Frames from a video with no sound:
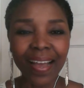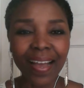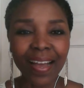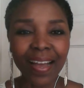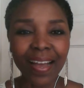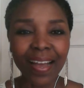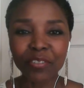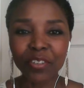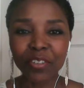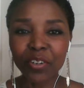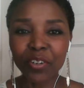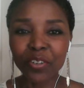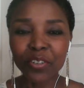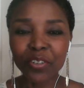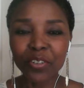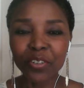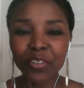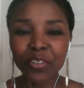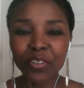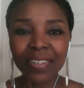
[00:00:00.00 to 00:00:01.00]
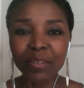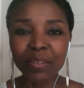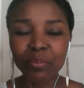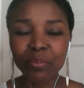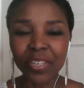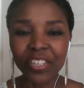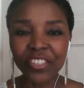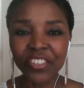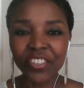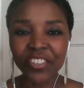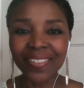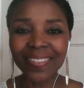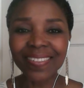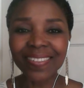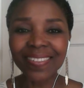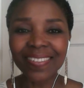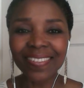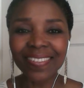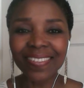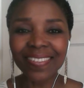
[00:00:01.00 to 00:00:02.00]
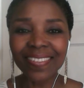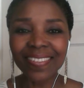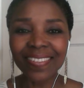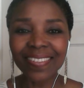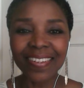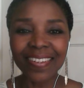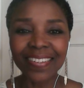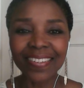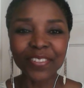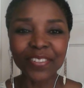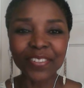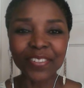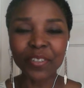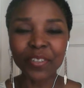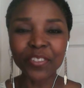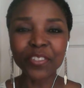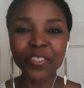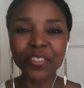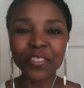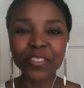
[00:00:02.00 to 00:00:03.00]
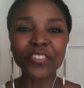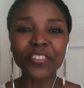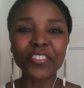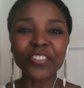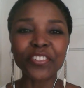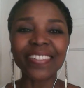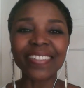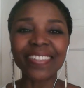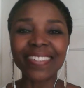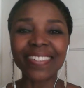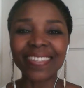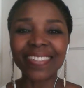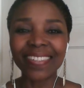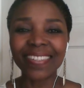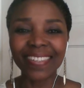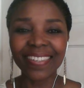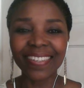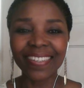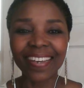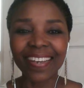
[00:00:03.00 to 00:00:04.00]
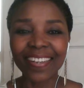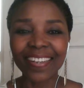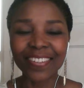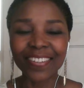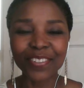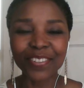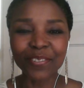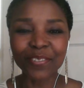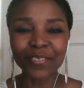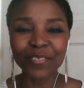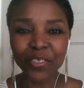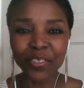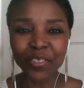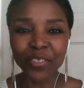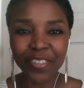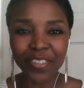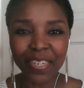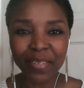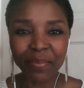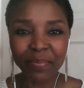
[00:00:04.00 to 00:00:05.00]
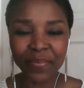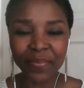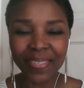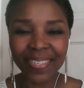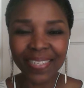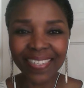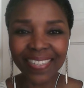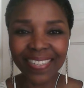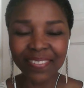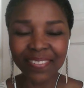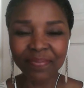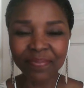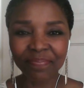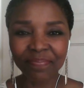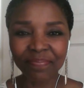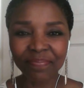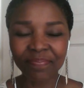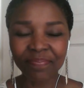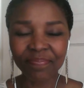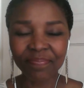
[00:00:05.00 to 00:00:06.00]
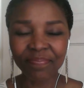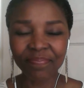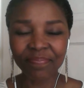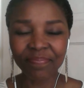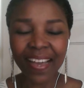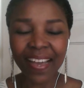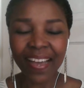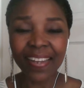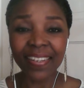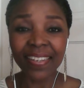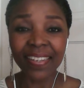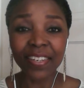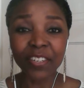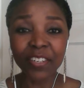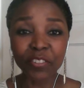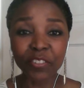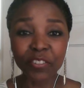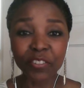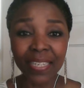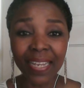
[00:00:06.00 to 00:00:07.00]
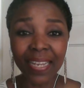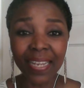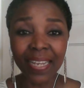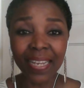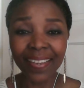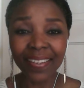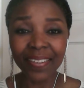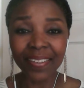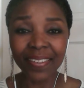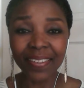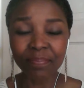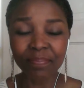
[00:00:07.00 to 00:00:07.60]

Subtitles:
after all the celebrations and the wonderful turkey and the wonderful company, at the end of the day,